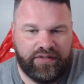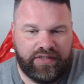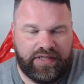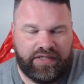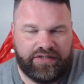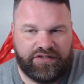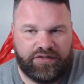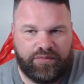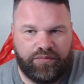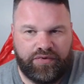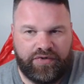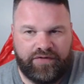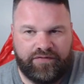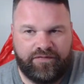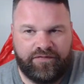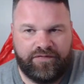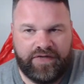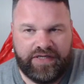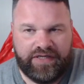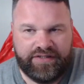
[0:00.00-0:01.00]
Actually putting
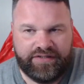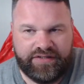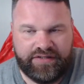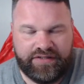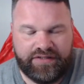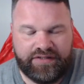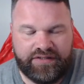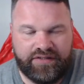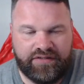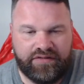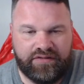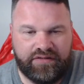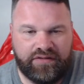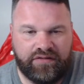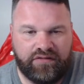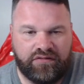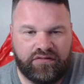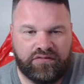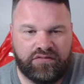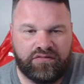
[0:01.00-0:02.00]
faces,
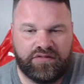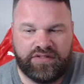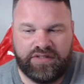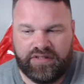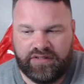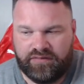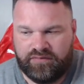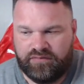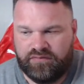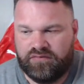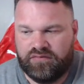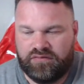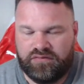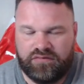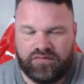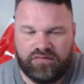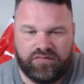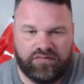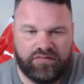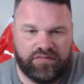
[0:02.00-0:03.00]
you know, to
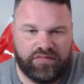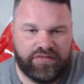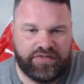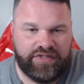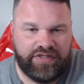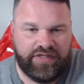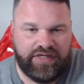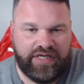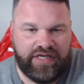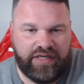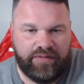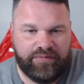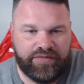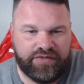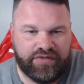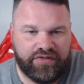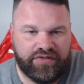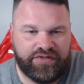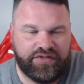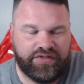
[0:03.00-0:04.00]

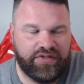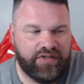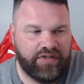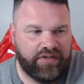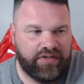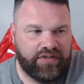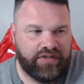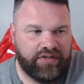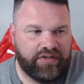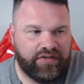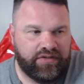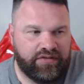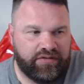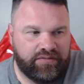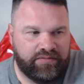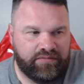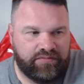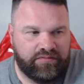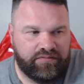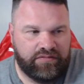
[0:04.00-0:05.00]
names, because
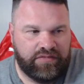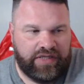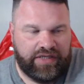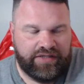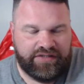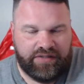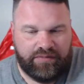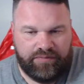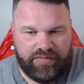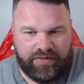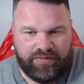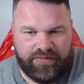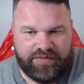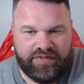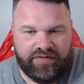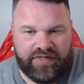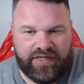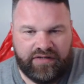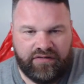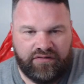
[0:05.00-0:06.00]
like I said,
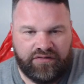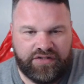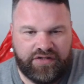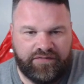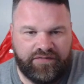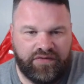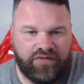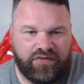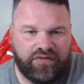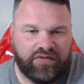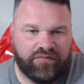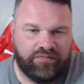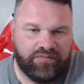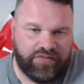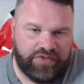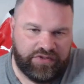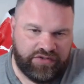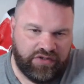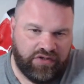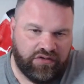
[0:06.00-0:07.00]
BBC Radio Sheffield,
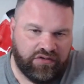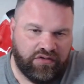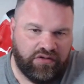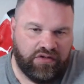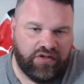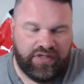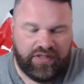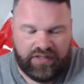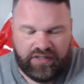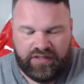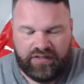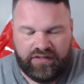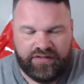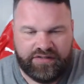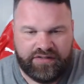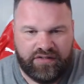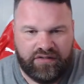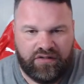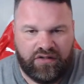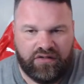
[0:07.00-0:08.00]
they talk a lot, I
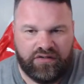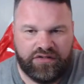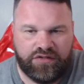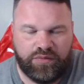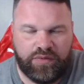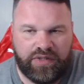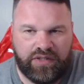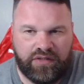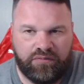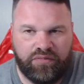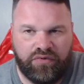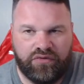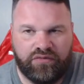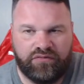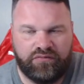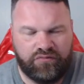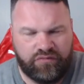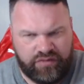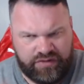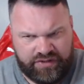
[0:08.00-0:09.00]
listen a lot as well, but
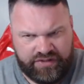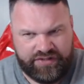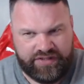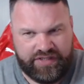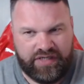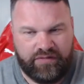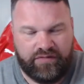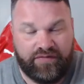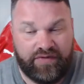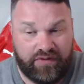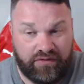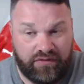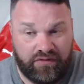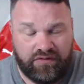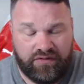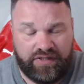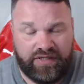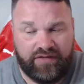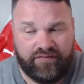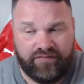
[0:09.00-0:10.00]
when you see him, you think,
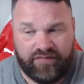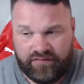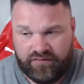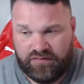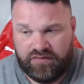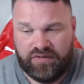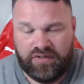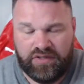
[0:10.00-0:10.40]
oh yeah, I mean,